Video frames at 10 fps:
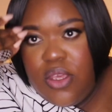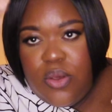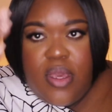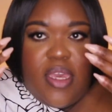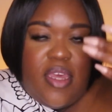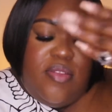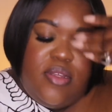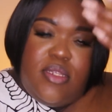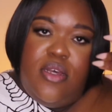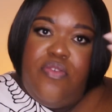you can get
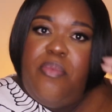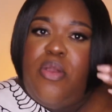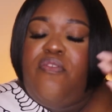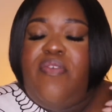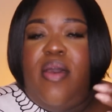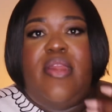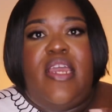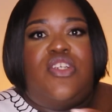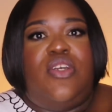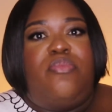this look from your
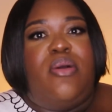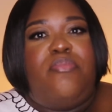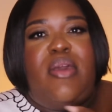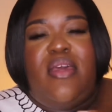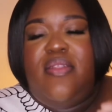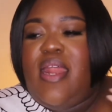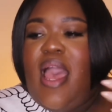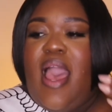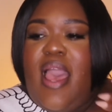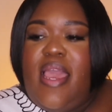foundation, but being that
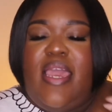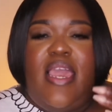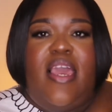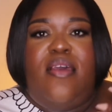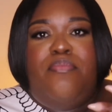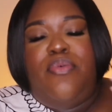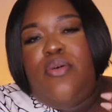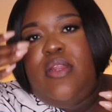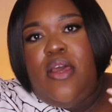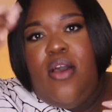I can't
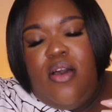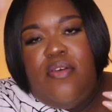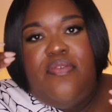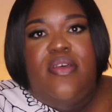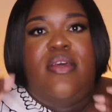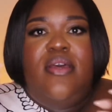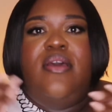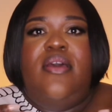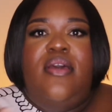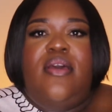pull it off,
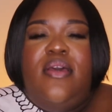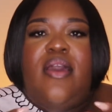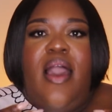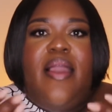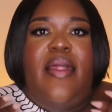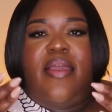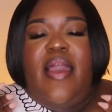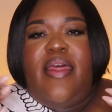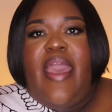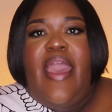I kind of
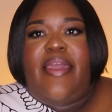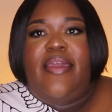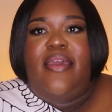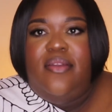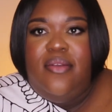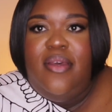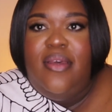got to hack it.